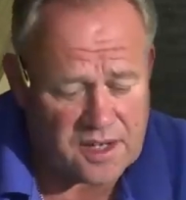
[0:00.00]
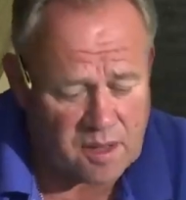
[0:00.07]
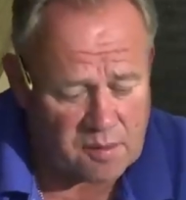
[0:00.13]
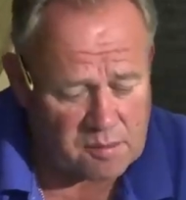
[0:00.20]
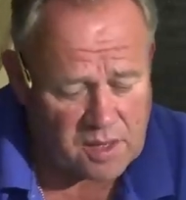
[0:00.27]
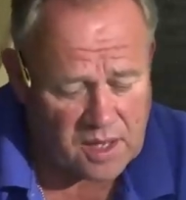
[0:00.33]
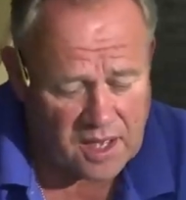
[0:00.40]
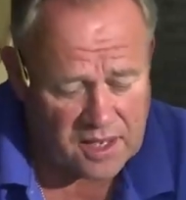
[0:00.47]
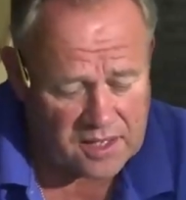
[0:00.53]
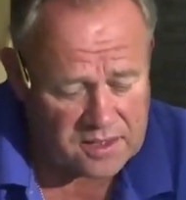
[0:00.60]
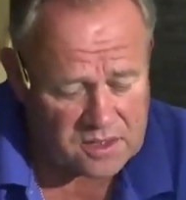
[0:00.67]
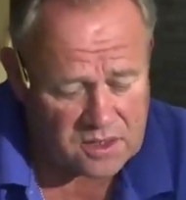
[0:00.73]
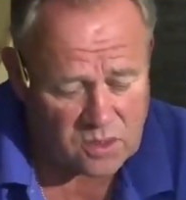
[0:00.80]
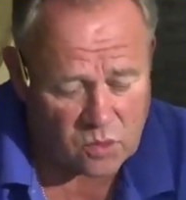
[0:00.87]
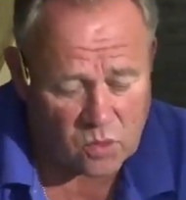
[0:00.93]
number
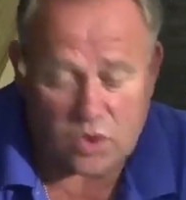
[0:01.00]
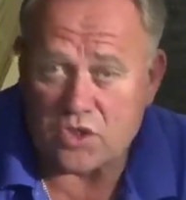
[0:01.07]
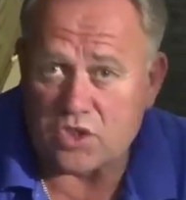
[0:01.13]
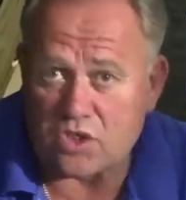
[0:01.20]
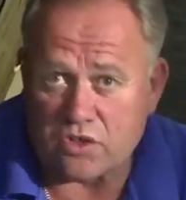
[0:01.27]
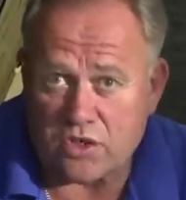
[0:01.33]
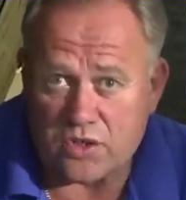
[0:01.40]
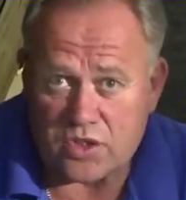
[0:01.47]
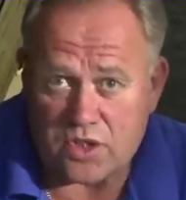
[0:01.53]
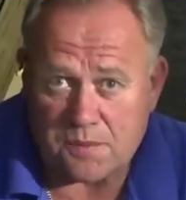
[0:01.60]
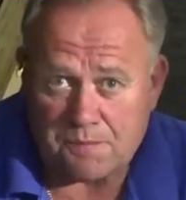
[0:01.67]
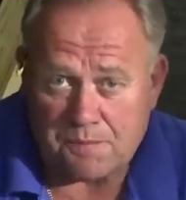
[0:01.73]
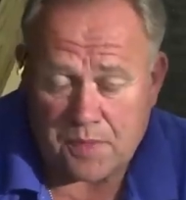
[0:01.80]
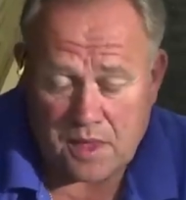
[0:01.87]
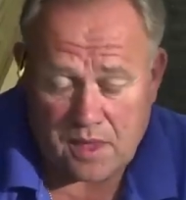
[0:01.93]
8 wood
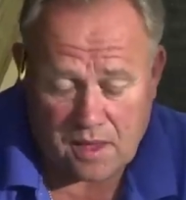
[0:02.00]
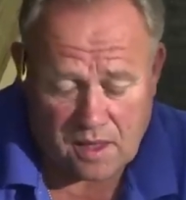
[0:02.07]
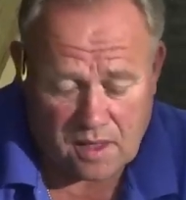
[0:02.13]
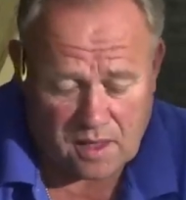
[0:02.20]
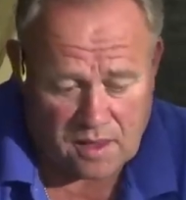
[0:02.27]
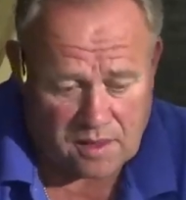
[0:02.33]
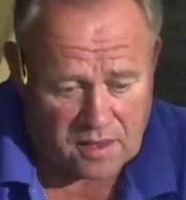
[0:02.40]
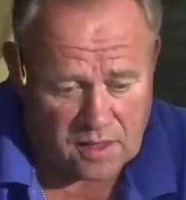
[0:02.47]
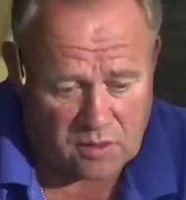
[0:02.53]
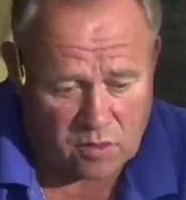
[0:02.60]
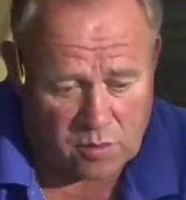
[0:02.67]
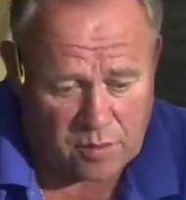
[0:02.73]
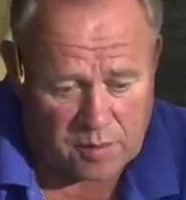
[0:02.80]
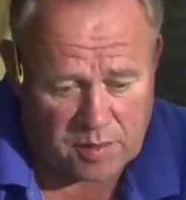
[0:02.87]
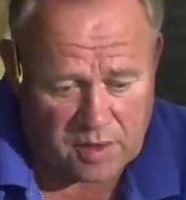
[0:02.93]
screws. They
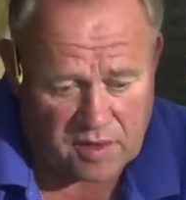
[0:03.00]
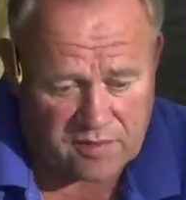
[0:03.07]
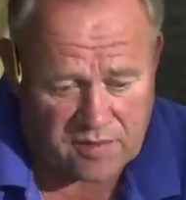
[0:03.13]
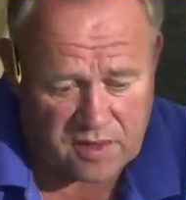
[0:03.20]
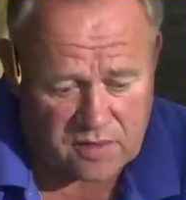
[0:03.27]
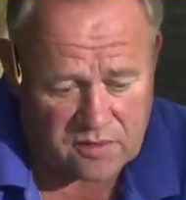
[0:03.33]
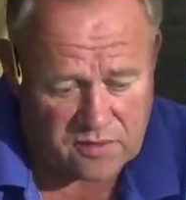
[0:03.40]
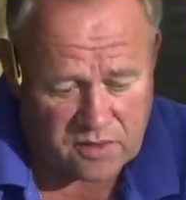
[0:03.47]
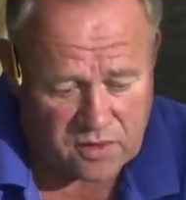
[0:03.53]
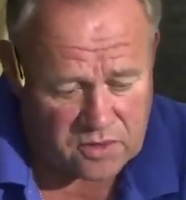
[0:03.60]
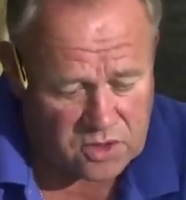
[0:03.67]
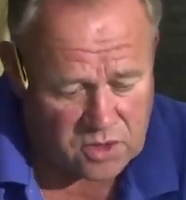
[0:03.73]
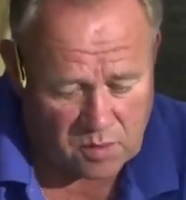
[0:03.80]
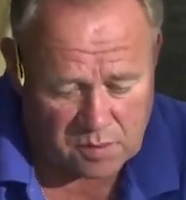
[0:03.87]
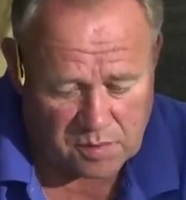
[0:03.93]
will be perfect for
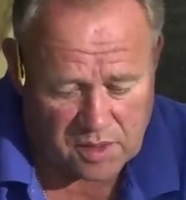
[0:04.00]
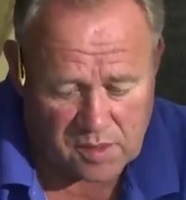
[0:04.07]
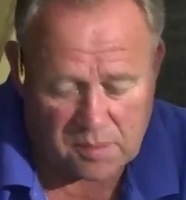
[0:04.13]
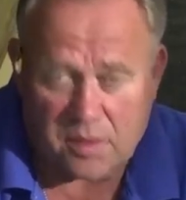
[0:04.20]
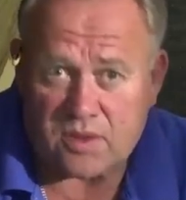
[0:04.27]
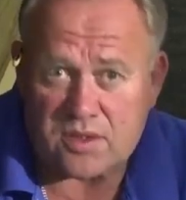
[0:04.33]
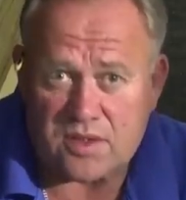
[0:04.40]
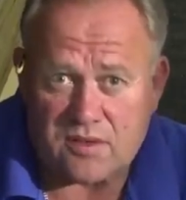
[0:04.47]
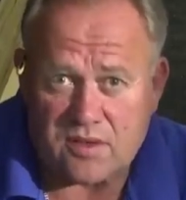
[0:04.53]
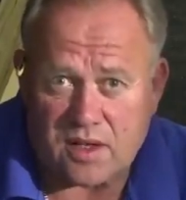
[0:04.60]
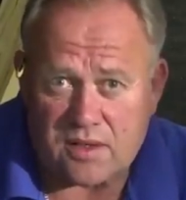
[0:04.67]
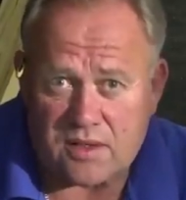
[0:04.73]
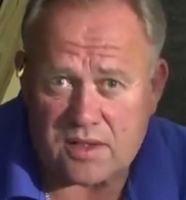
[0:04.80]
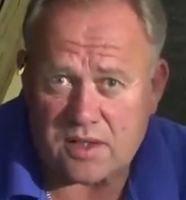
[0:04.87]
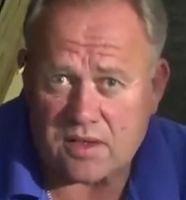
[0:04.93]
your job. Buy a box of
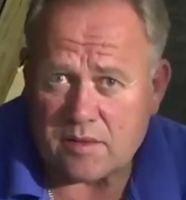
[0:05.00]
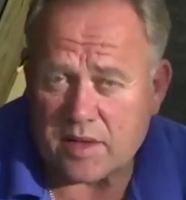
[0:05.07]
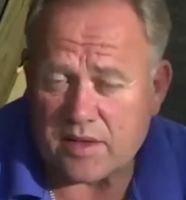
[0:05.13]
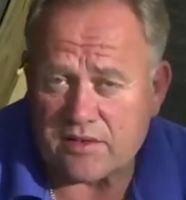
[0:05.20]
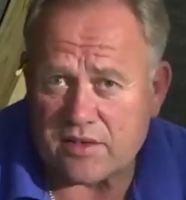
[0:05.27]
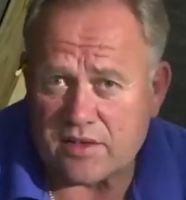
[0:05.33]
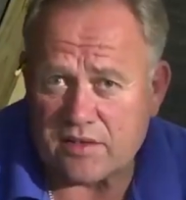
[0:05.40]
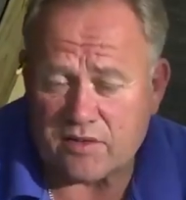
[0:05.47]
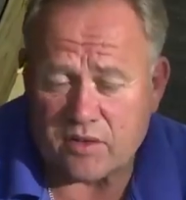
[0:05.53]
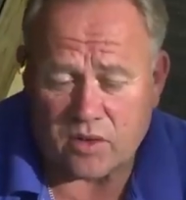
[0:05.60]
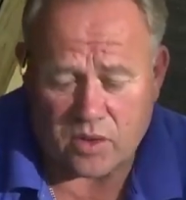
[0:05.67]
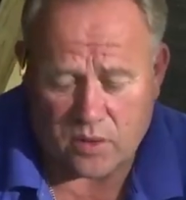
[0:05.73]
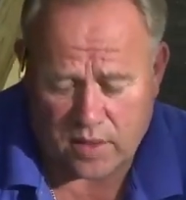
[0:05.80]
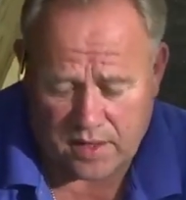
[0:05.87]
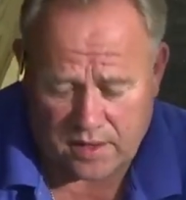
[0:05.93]
those, they're about 3 or
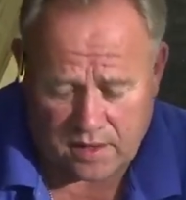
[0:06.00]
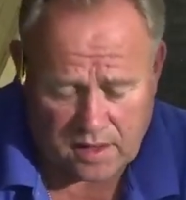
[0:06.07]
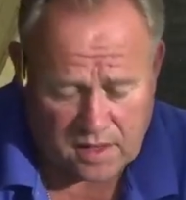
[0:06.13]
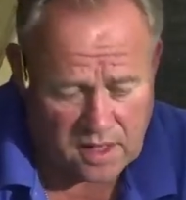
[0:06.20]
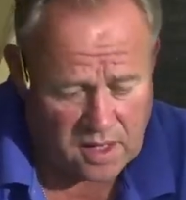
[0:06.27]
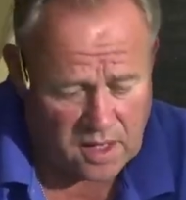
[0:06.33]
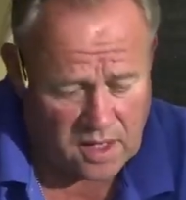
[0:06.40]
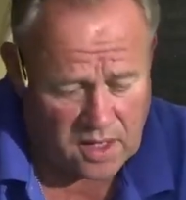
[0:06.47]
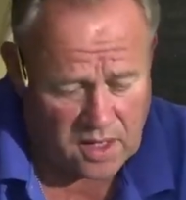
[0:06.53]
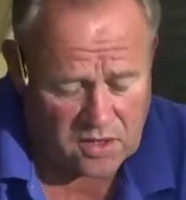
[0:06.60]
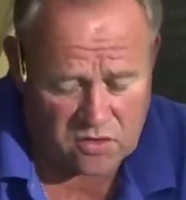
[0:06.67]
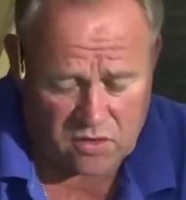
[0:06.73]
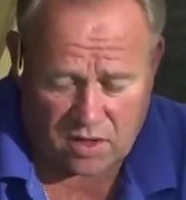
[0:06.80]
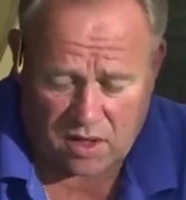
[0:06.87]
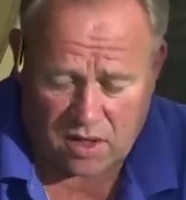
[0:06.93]
4 quid.
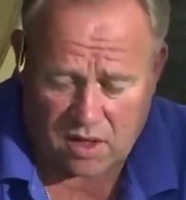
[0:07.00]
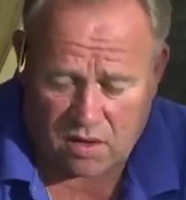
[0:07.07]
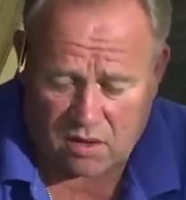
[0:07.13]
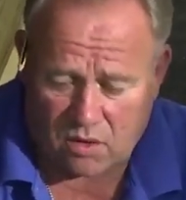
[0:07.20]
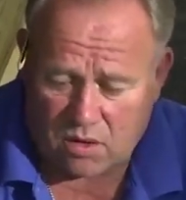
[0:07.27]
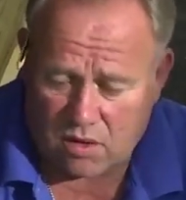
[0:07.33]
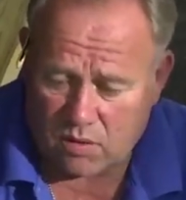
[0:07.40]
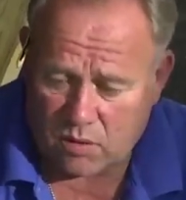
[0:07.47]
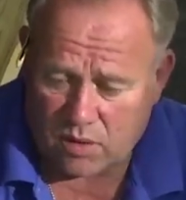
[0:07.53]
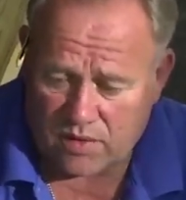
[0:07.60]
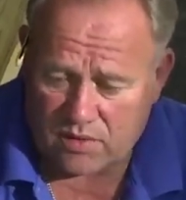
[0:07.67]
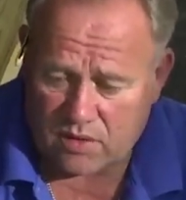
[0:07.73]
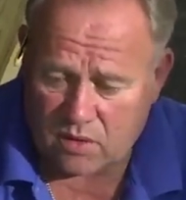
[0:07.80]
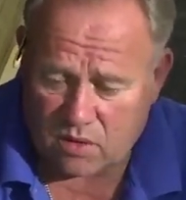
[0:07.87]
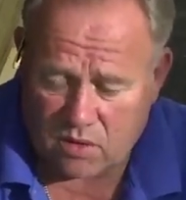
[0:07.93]
Drill the hole
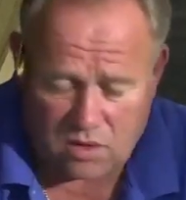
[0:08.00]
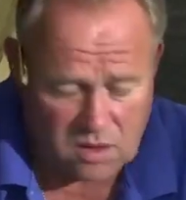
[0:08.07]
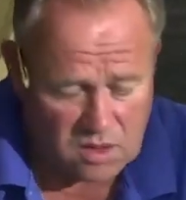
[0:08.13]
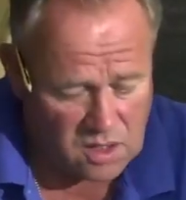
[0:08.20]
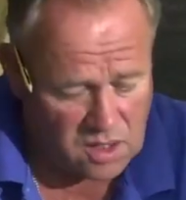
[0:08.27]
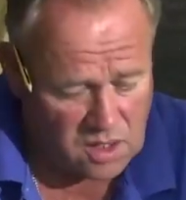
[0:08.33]
with your